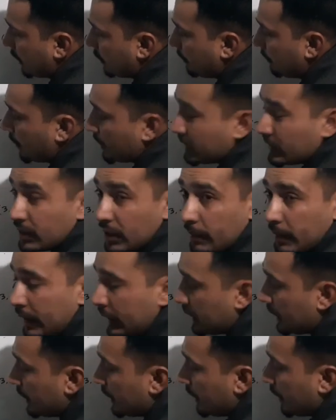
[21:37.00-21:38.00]
plus 7,
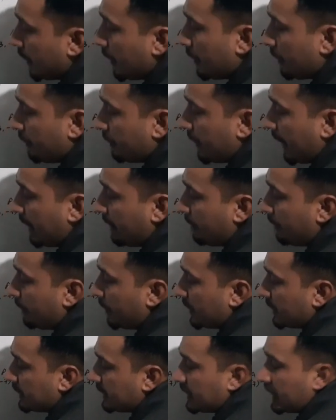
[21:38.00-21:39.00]
5
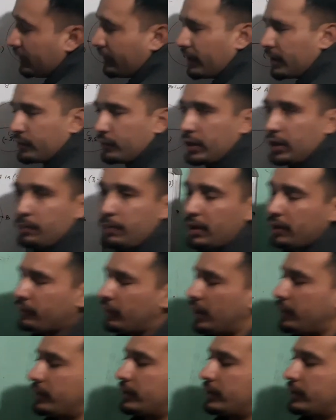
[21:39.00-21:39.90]
plus 7 will be 5,